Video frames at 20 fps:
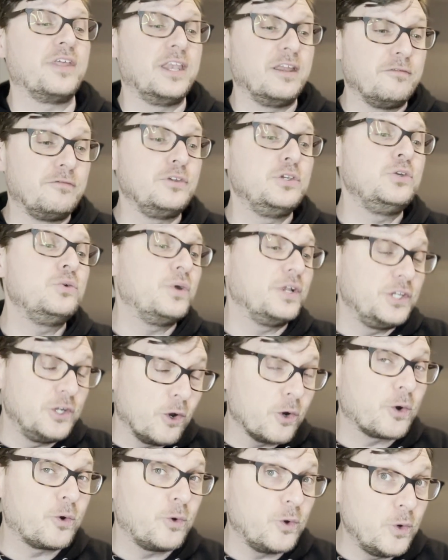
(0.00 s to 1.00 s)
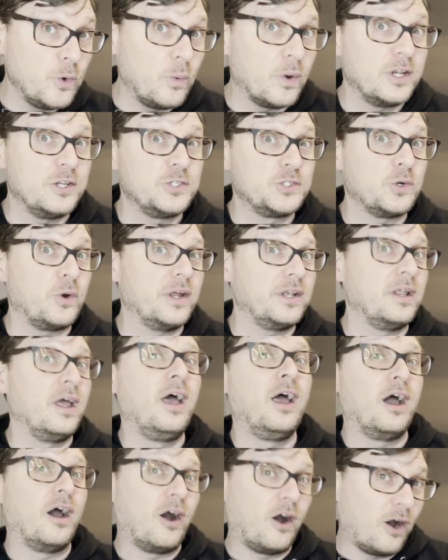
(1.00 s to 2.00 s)
And if you and your crew want to join
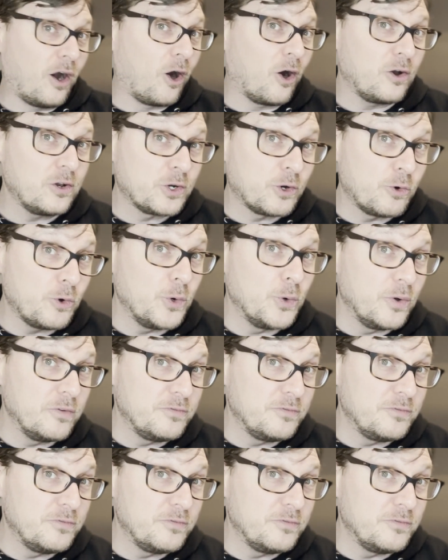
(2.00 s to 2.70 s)
our crew